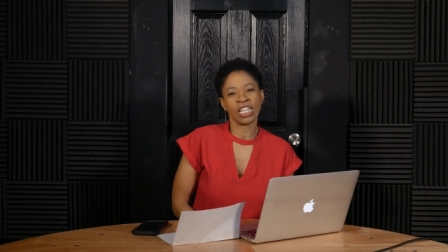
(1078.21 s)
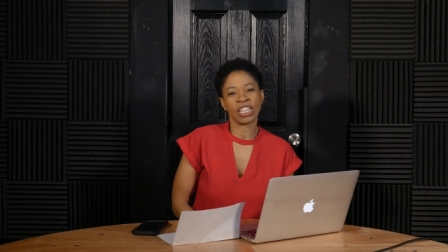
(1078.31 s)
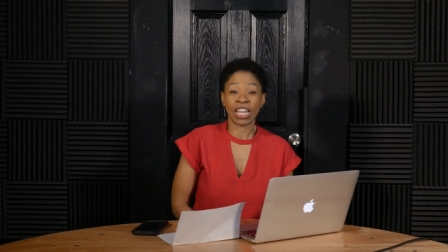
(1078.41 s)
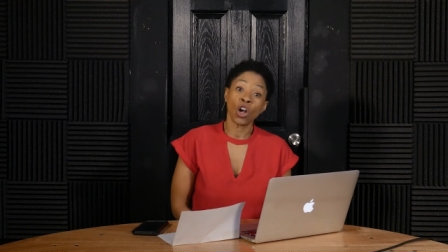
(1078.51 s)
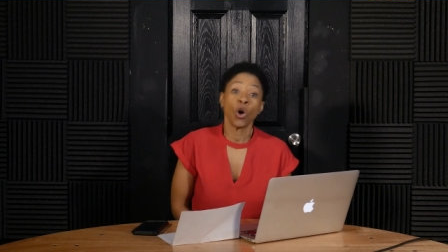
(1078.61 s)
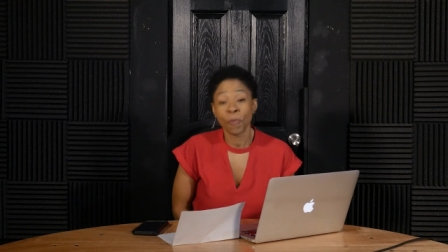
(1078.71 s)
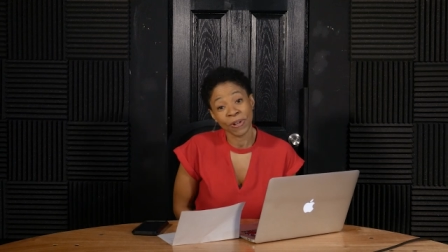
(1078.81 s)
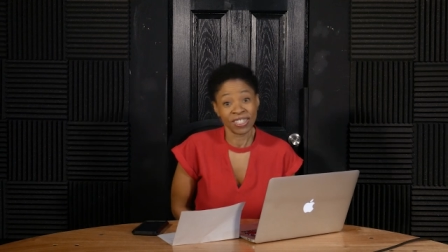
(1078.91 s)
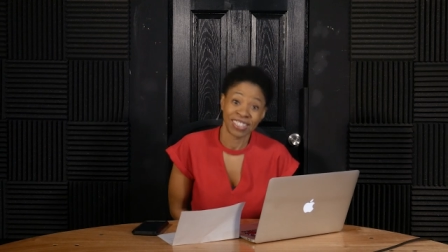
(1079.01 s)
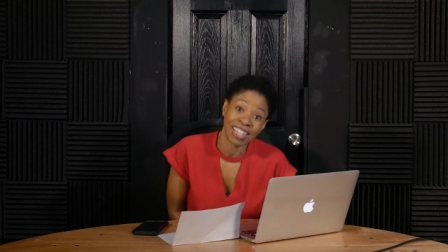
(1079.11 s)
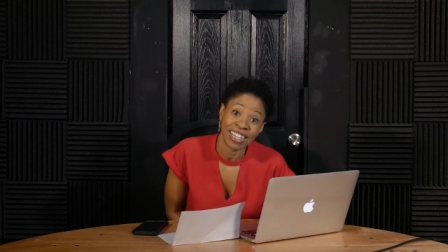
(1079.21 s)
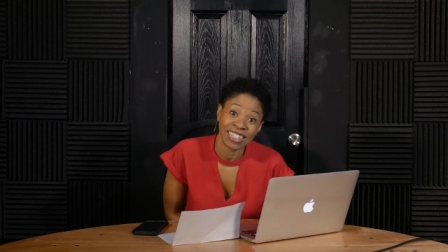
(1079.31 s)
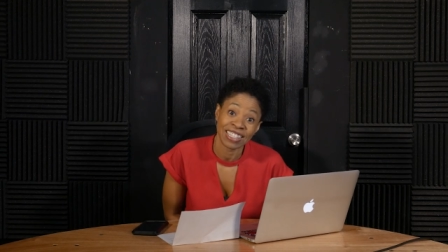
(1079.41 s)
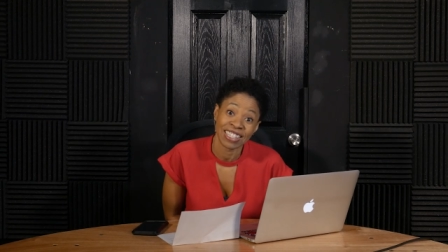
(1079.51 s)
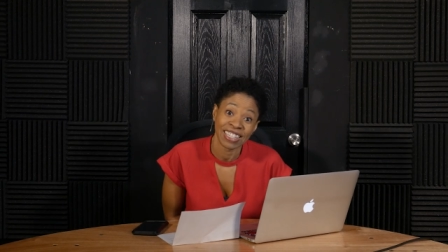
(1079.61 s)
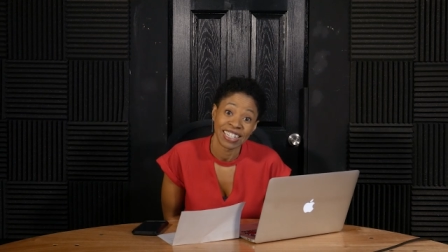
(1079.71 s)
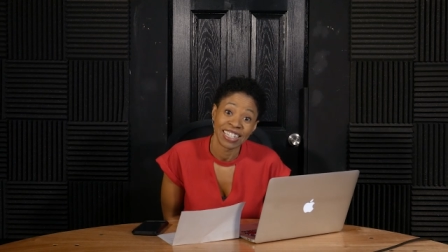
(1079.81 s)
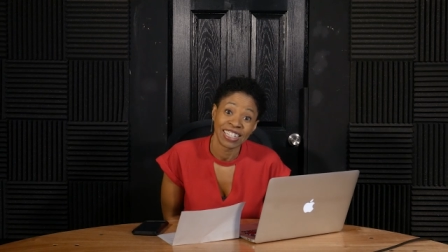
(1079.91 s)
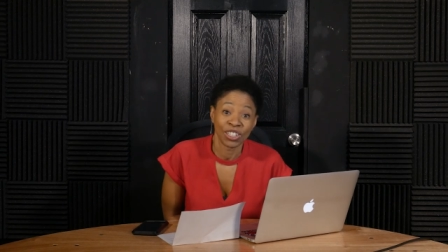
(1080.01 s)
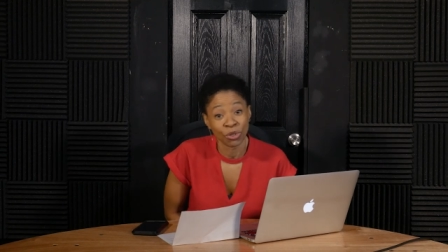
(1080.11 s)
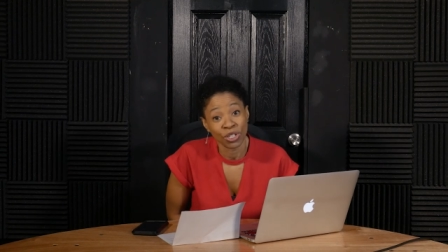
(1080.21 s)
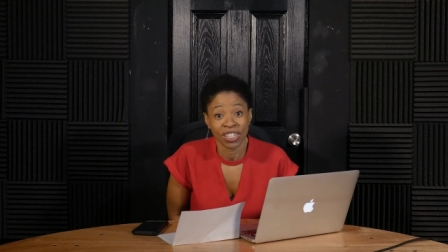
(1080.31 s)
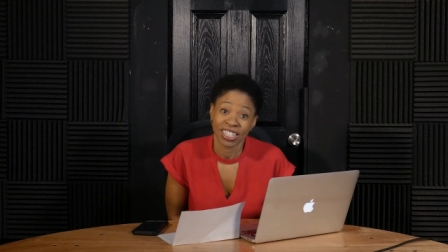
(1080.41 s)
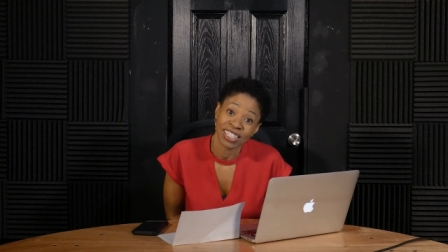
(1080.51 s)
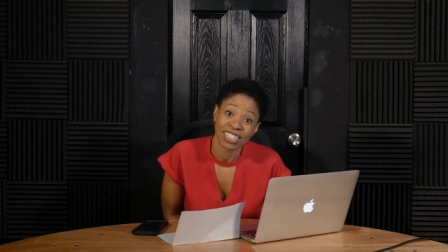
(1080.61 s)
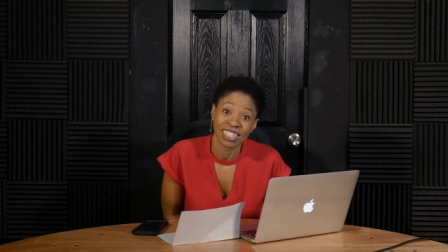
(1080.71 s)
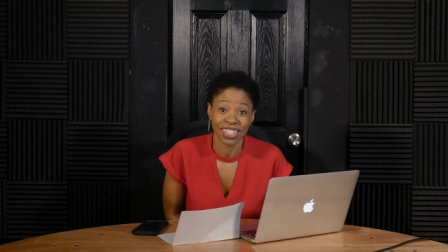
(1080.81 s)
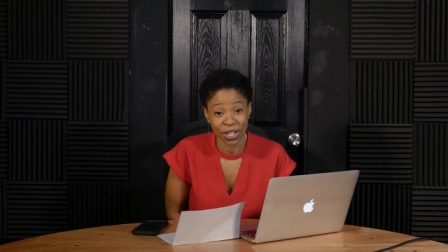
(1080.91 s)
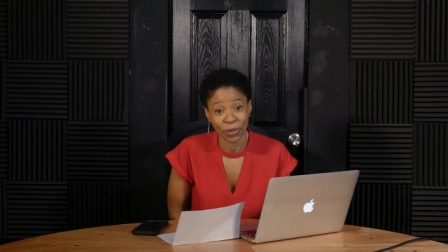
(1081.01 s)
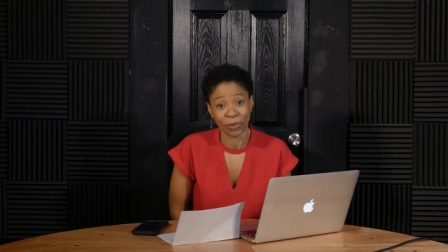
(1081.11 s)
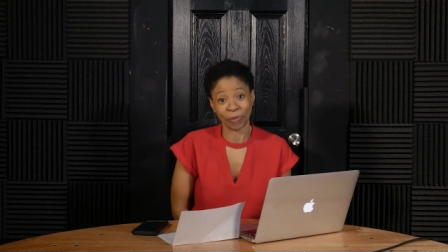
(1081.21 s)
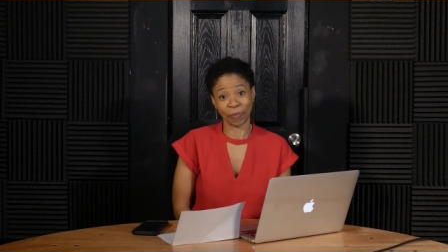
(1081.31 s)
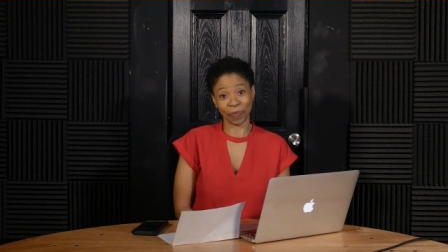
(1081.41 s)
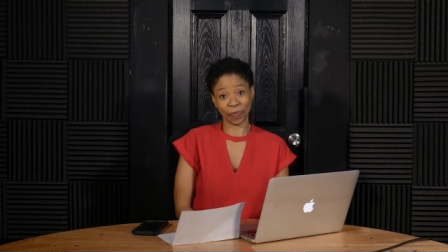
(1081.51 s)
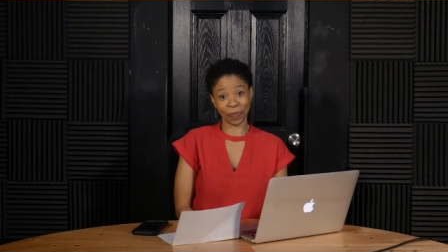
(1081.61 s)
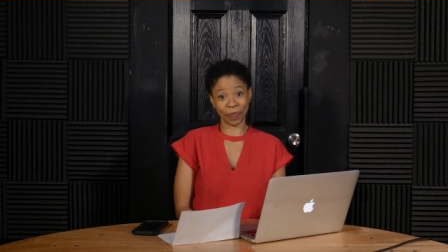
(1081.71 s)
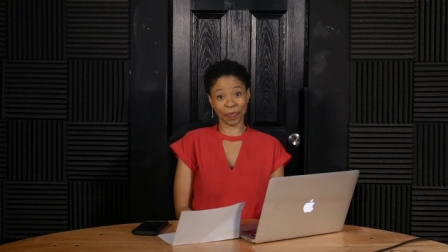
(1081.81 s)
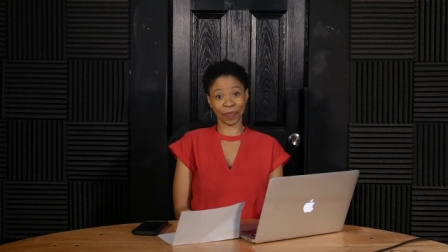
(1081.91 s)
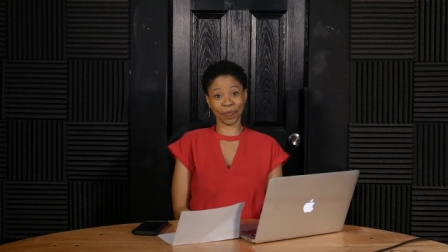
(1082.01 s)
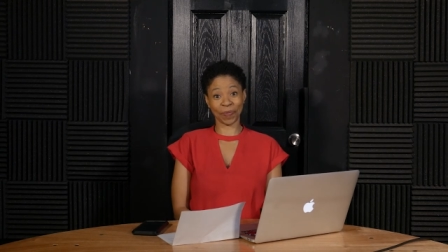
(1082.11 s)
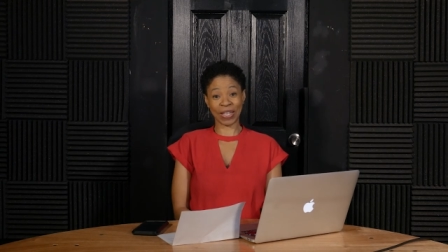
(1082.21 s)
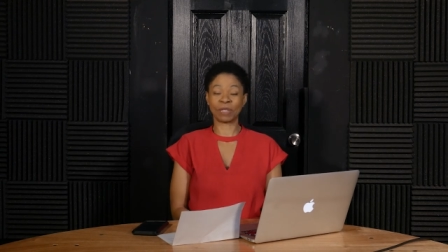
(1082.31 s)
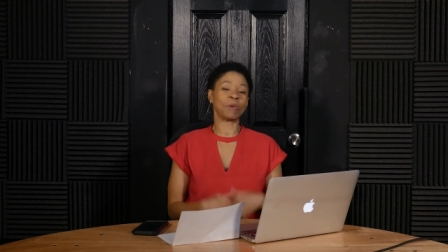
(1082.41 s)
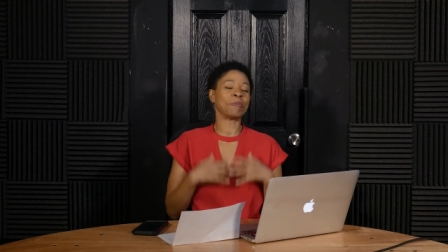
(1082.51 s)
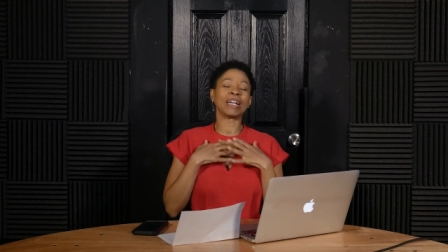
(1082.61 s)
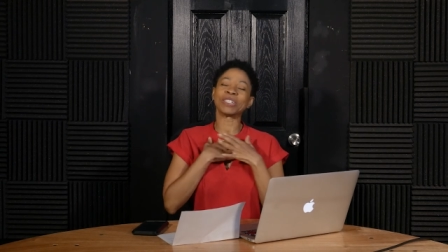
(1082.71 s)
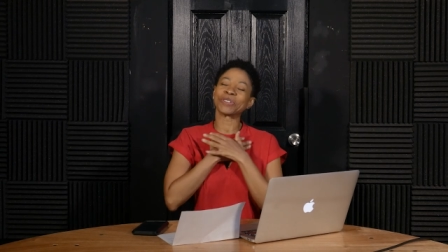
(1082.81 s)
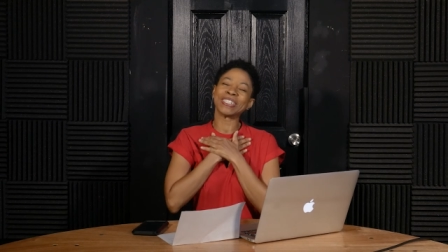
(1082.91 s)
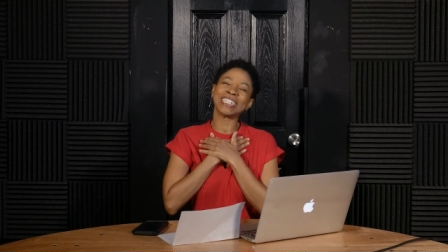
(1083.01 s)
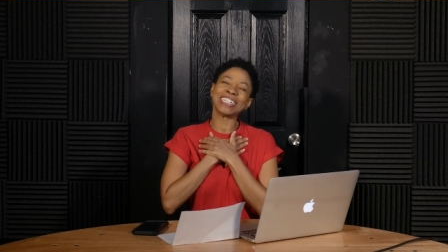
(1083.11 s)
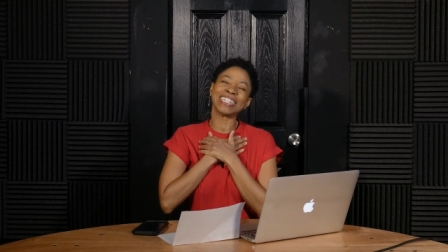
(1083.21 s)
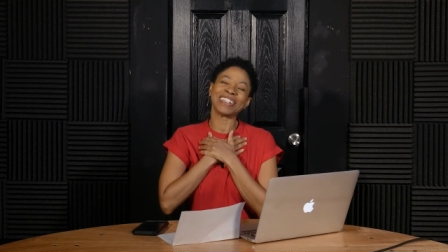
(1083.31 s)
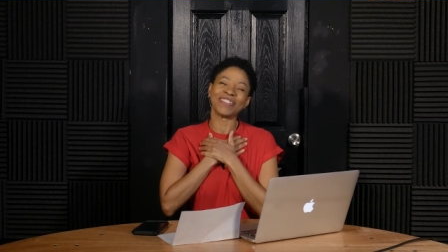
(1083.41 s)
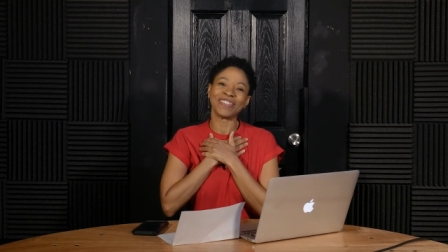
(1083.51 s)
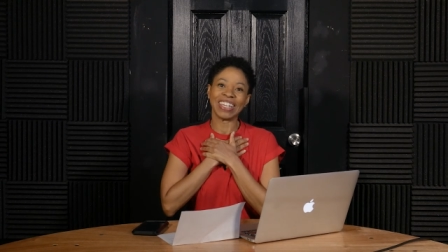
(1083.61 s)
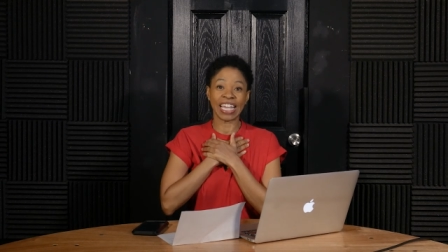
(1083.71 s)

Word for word: that Oprah says you should listen to. It's been my dream.